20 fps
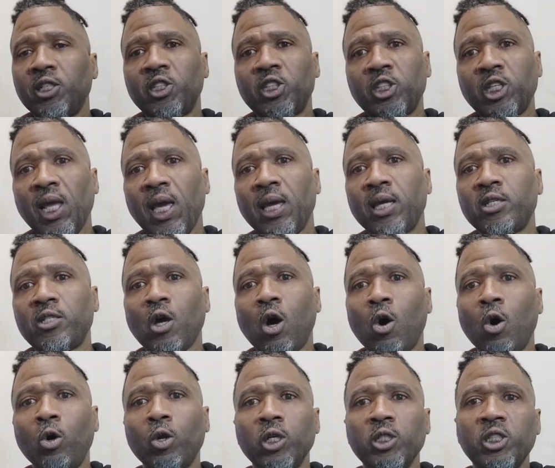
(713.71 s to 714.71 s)
stand
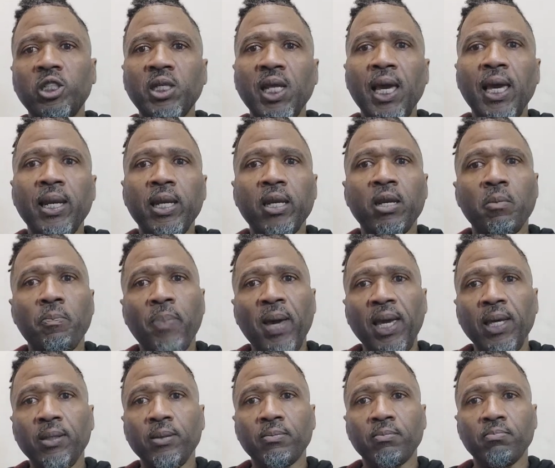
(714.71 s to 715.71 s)
tall and stand in the
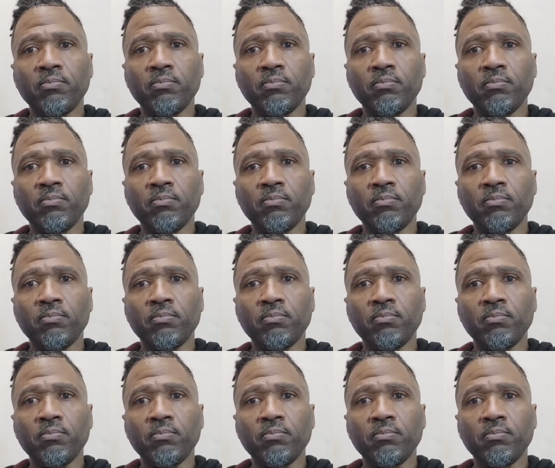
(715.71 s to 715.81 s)
paint